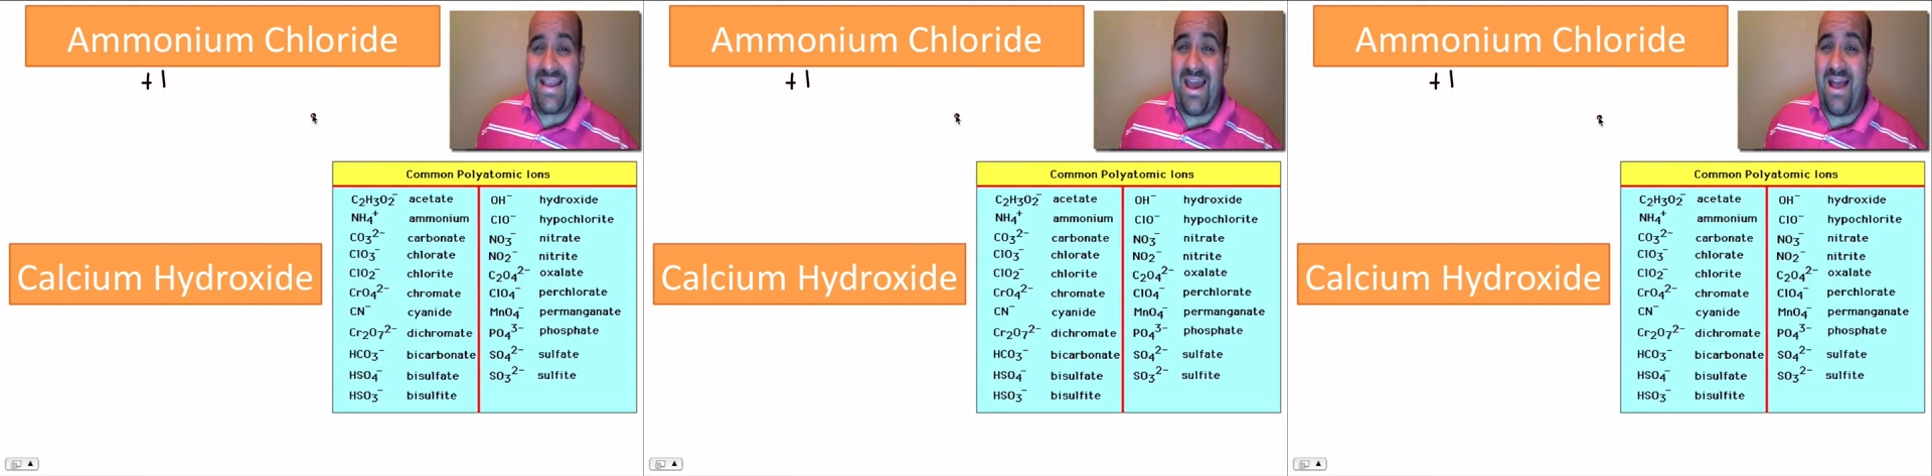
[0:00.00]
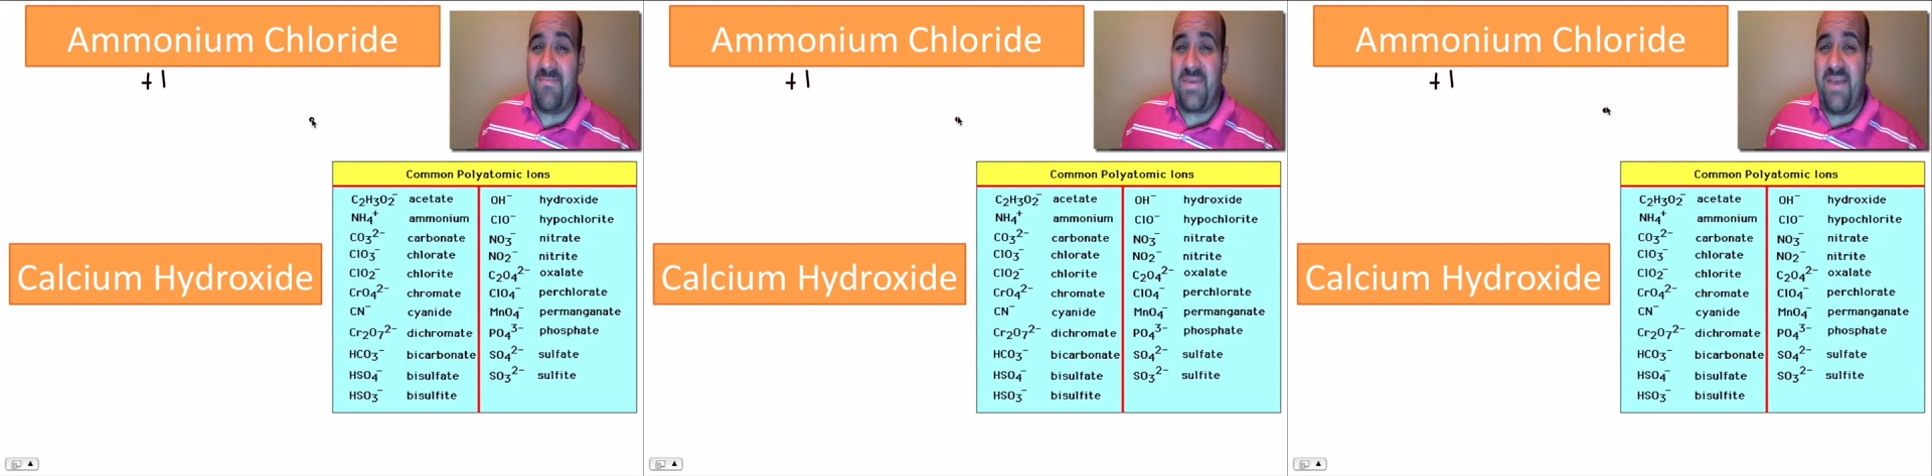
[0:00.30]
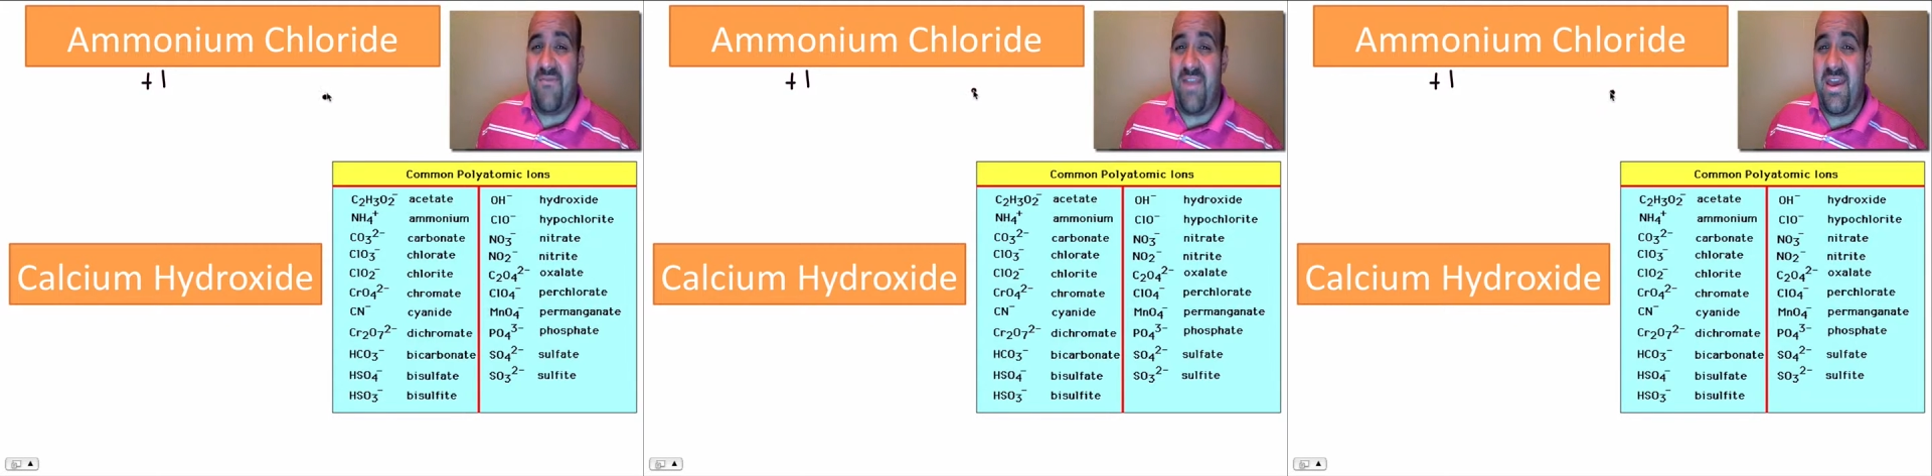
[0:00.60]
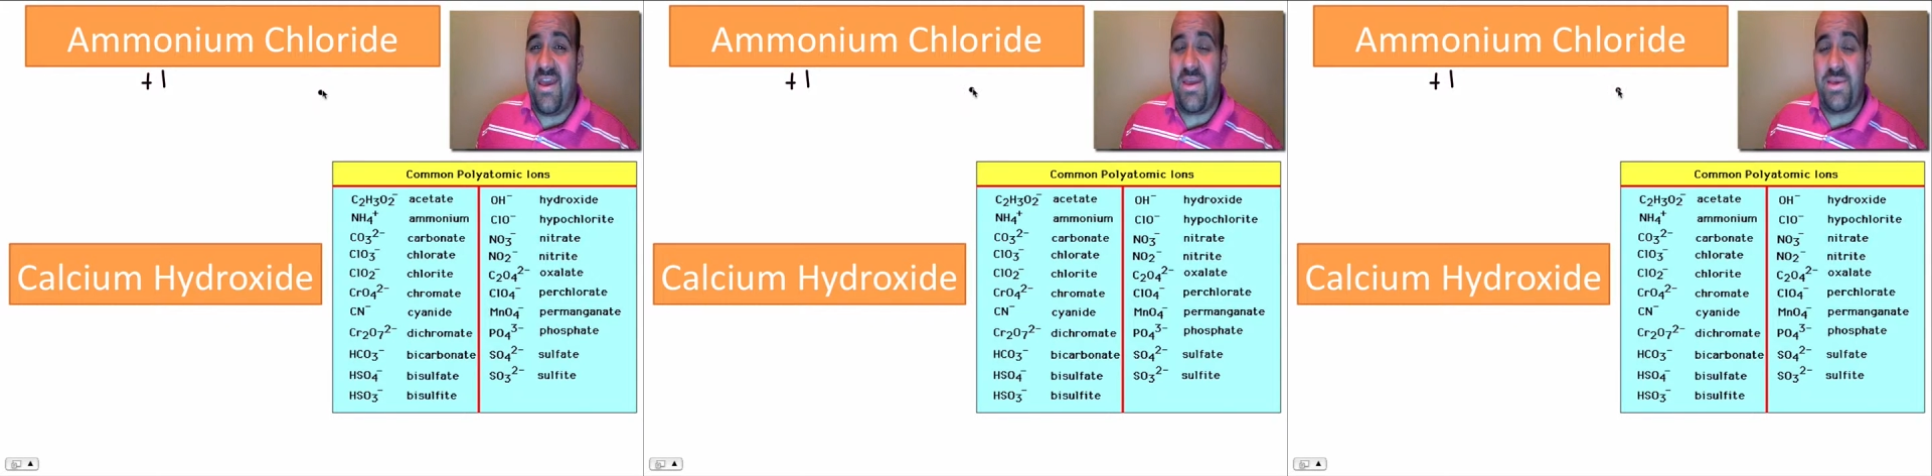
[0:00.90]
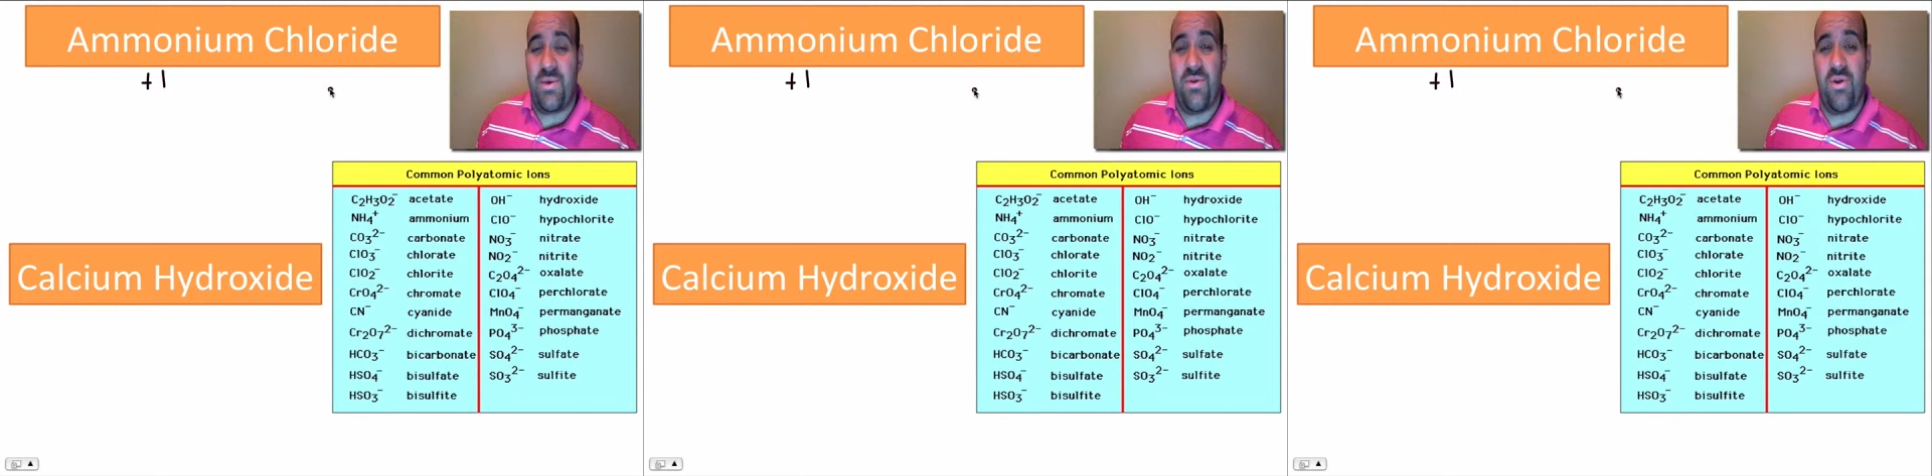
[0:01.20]
column 7A,
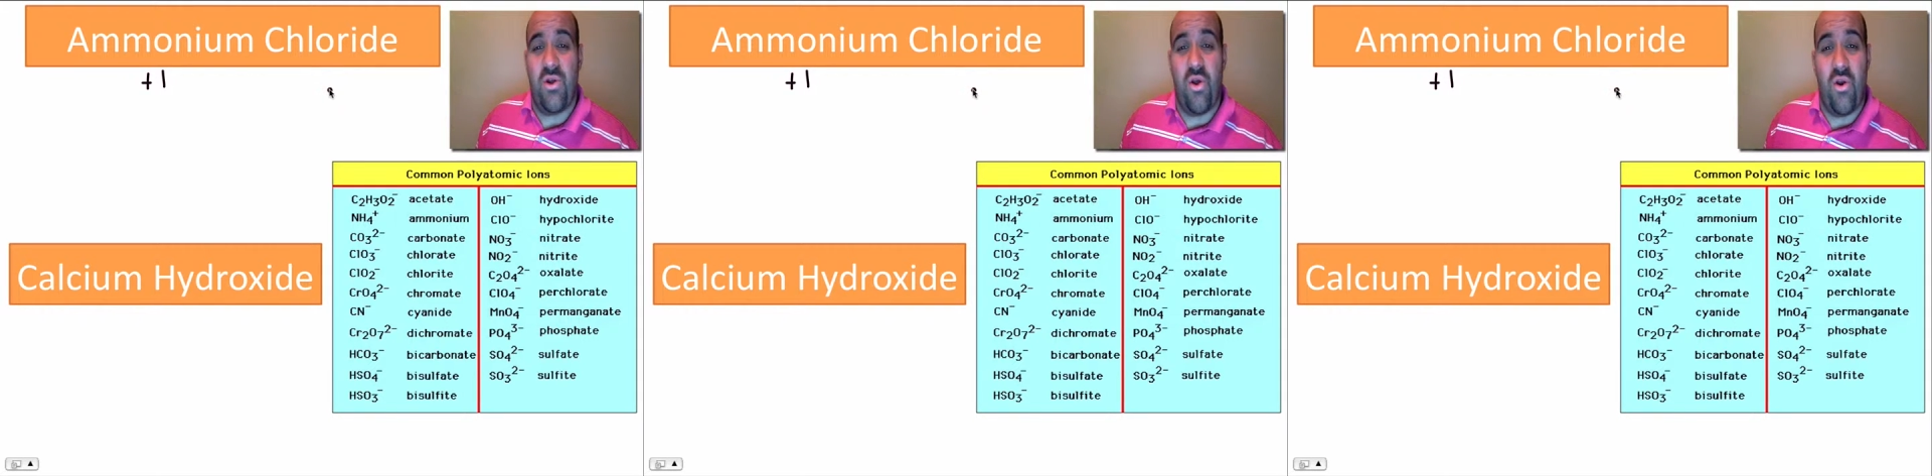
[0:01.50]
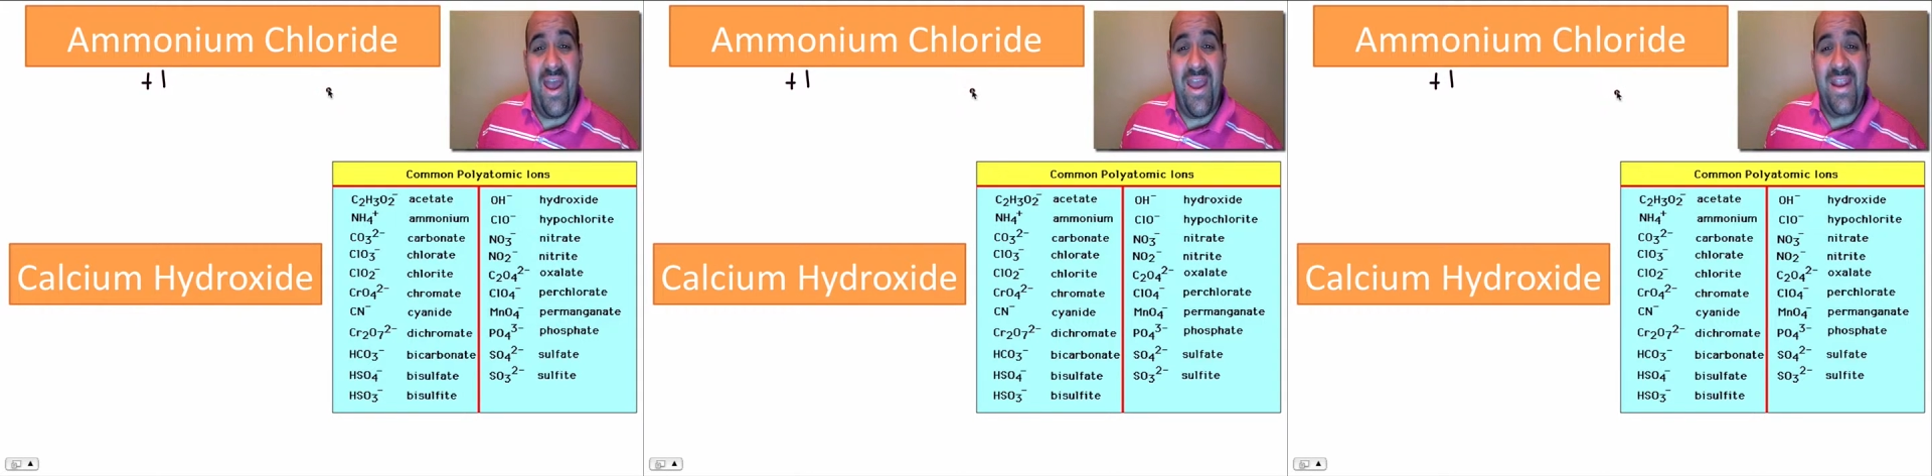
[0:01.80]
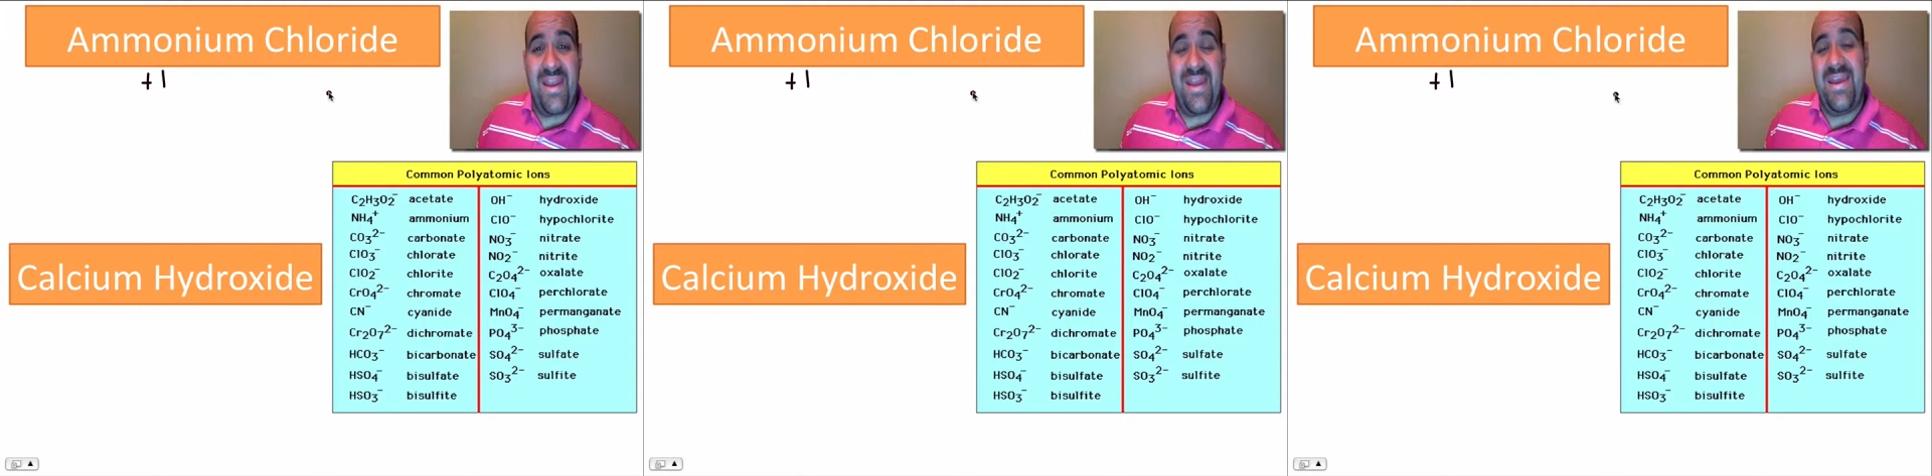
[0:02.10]
so the chloride